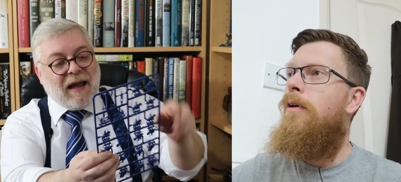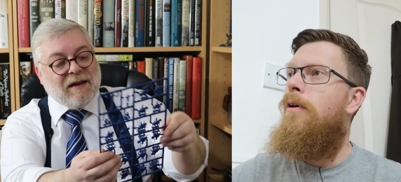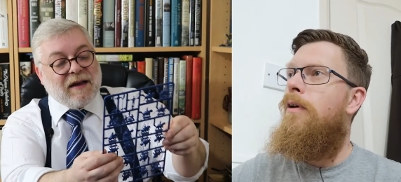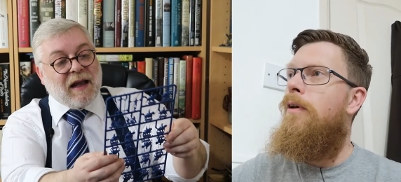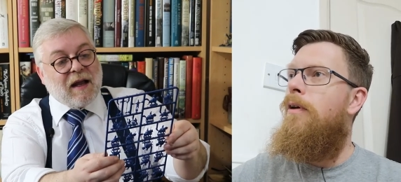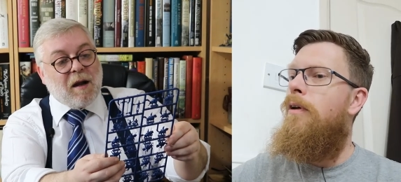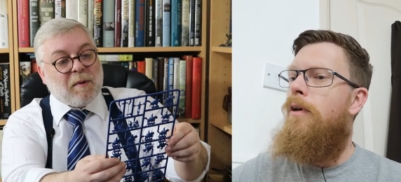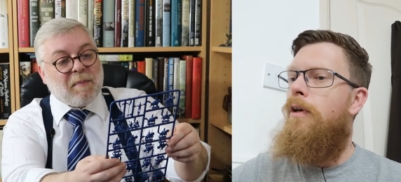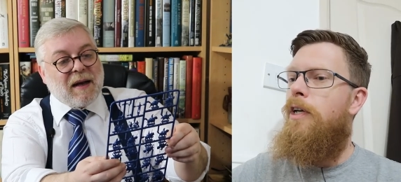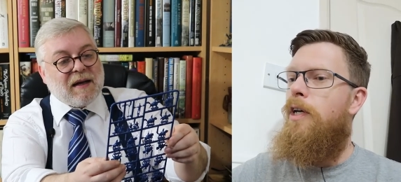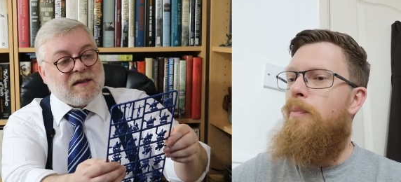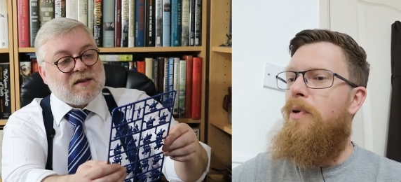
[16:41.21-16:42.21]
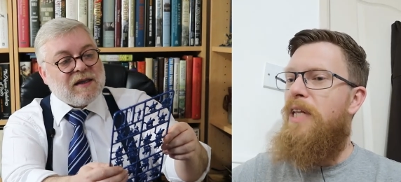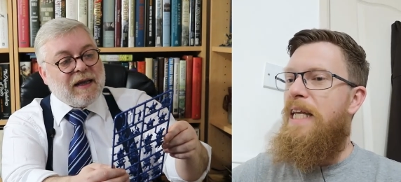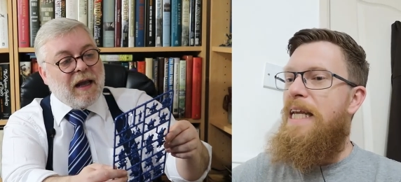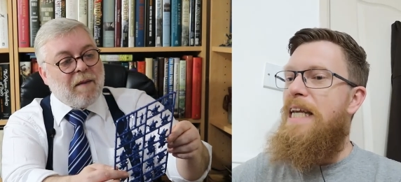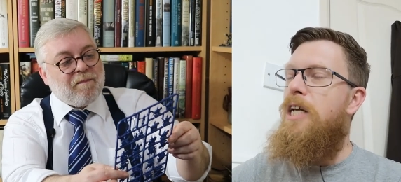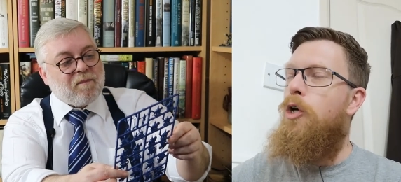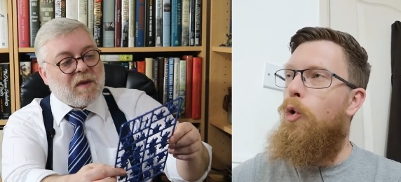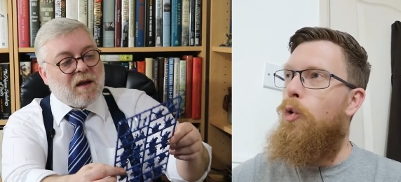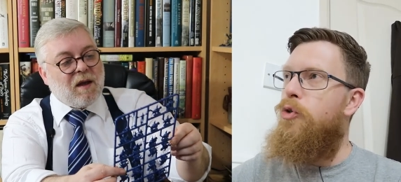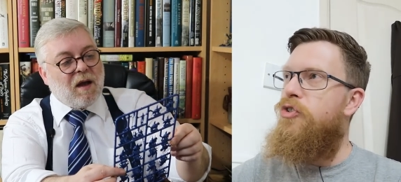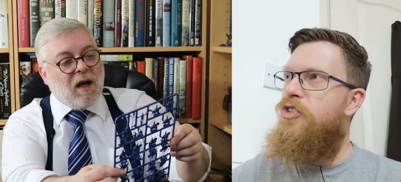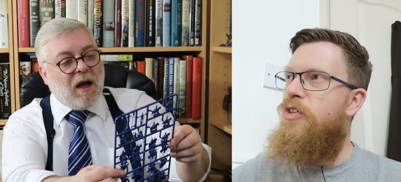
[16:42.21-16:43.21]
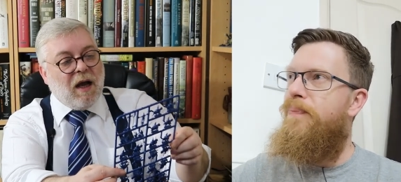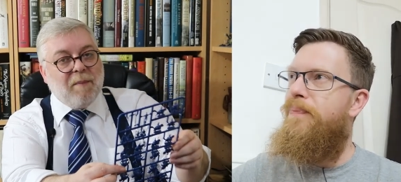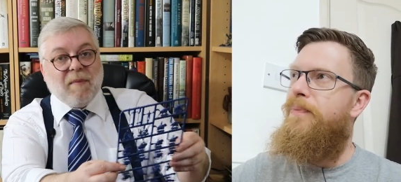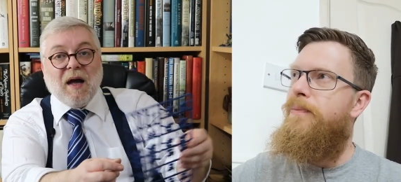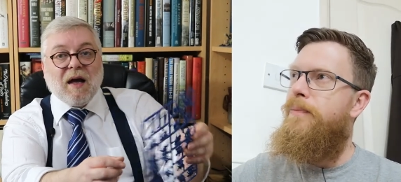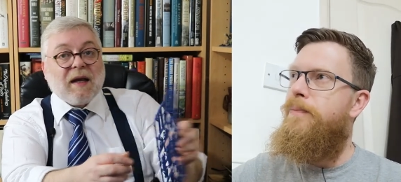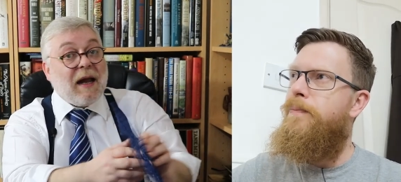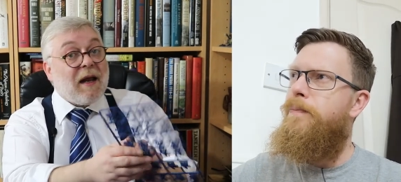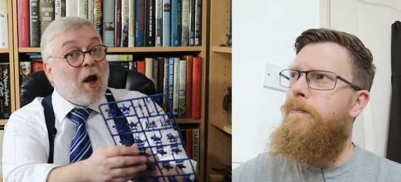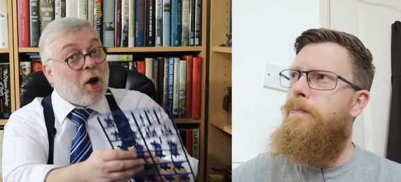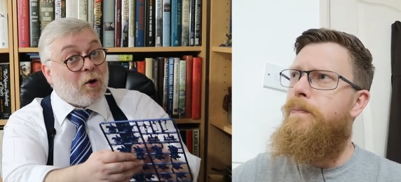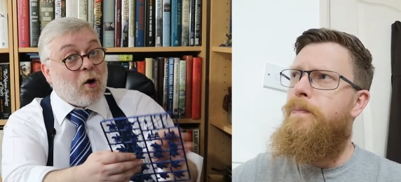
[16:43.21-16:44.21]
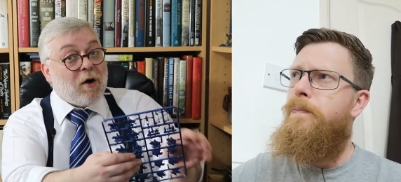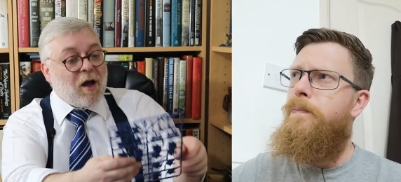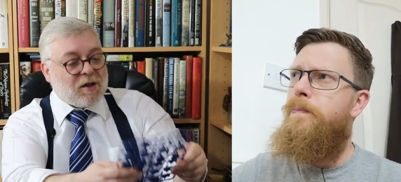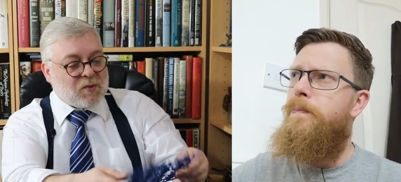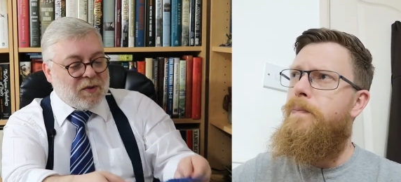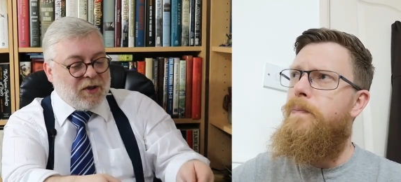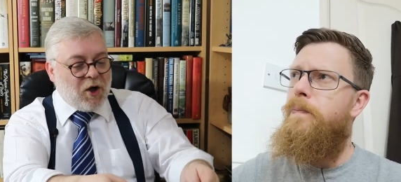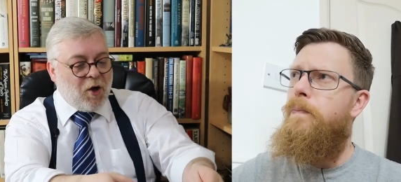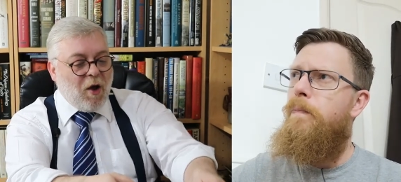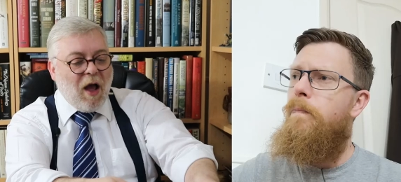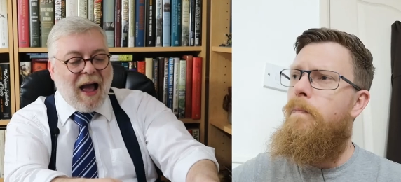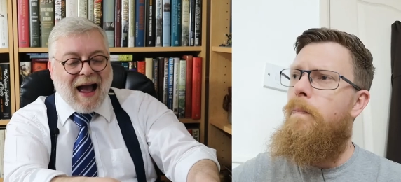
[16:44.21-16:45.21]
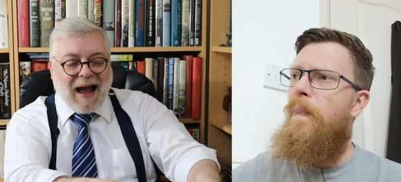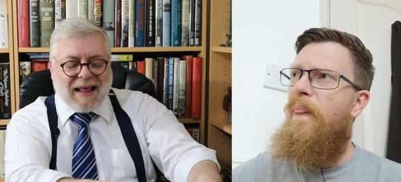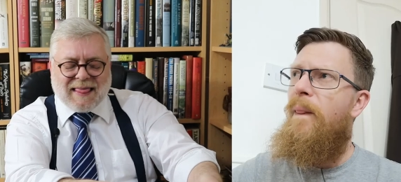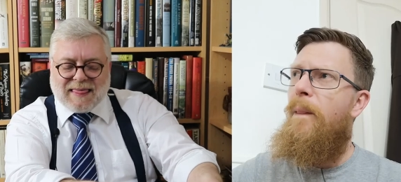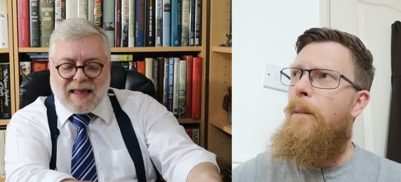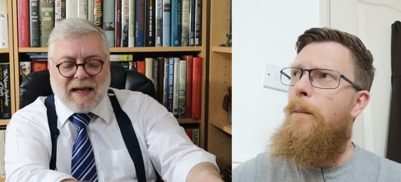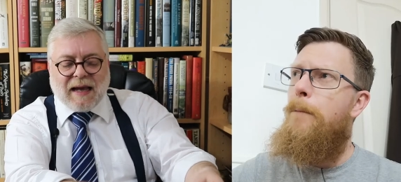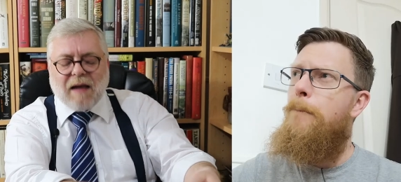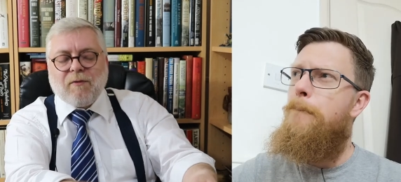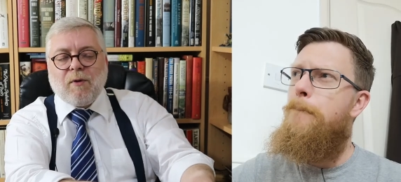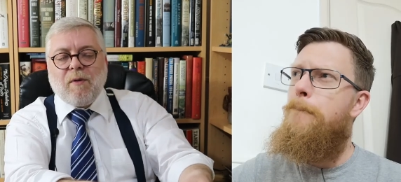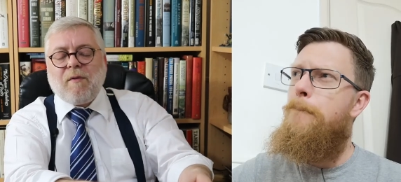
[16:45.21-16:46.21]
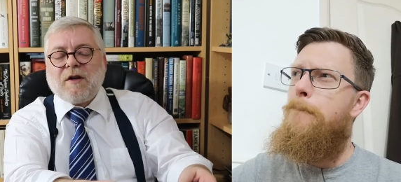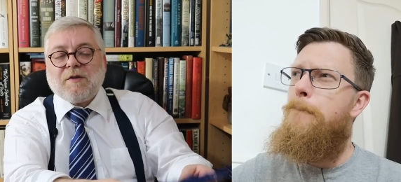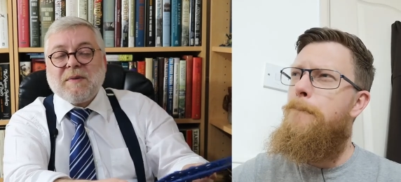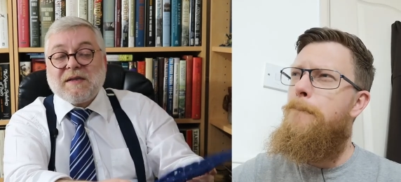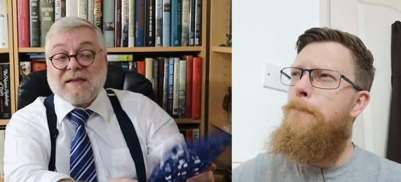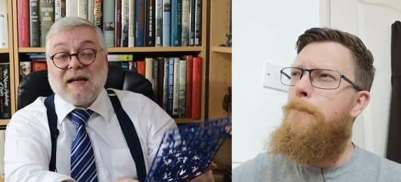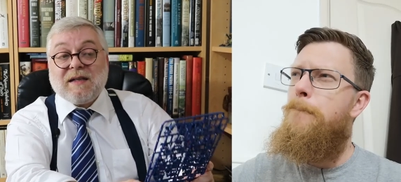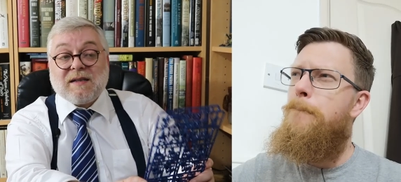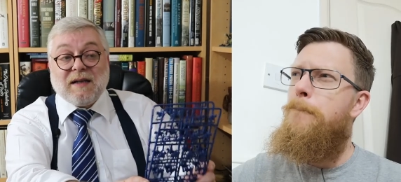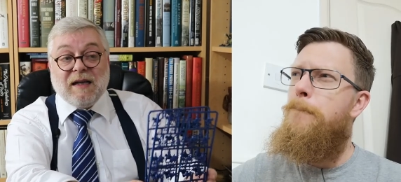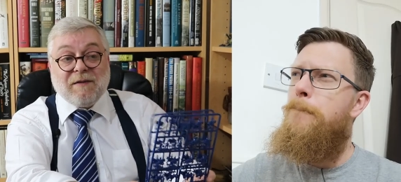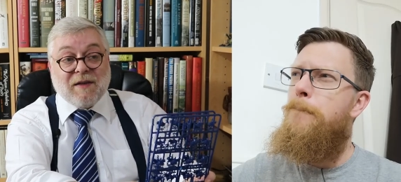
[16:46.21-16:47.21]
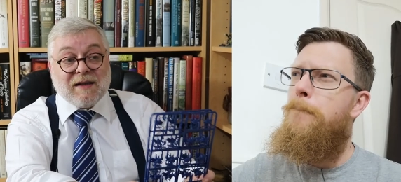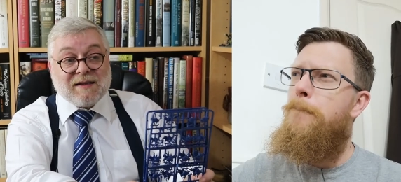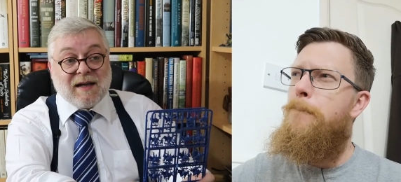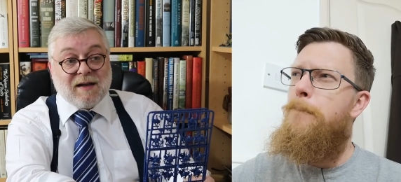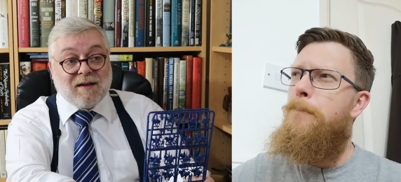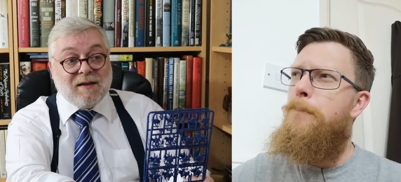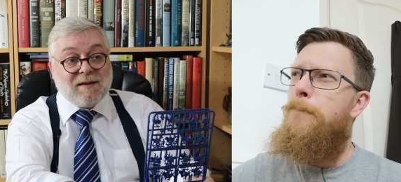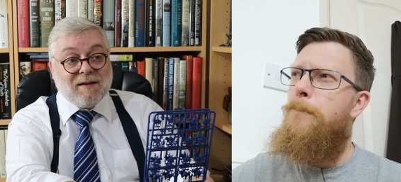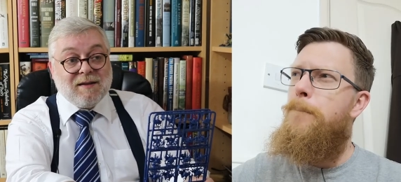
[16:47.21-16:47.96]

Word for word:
Speaker 1: and you get a couple of banners. A couple of yeah. eagles. Um, again, grognards will know. I think cavalry regiments tended to leave their standard.